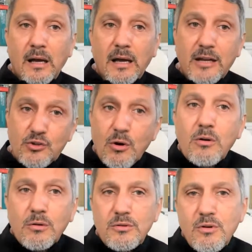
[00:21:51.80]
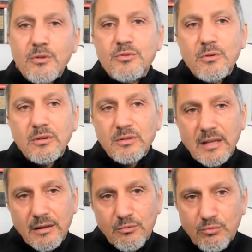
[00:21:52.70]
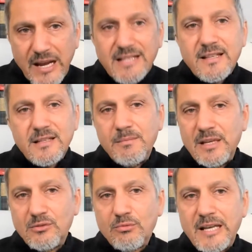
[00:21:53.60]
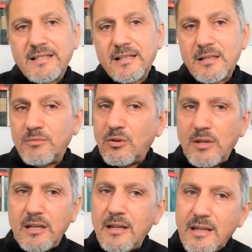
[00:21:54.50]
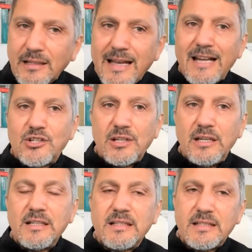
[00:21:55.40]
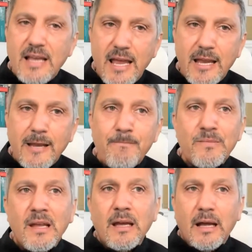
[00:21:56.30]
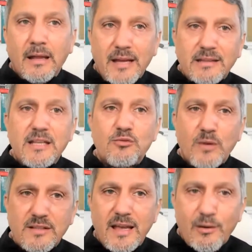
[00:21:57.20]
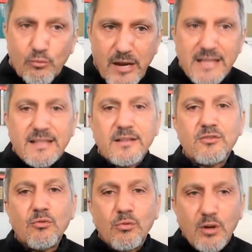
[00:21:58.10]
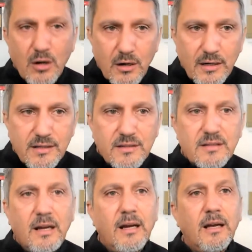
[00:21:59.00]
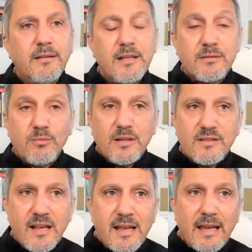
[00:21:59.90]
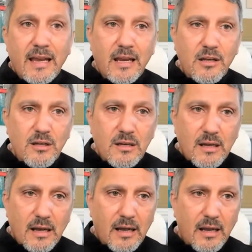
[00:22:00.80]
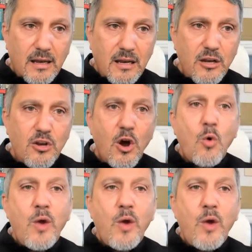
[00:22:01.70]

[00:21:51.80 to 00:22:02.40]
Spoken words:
a joke or no joke, racism is racism. So they did not actually say that this was a racist occurrence. This was in no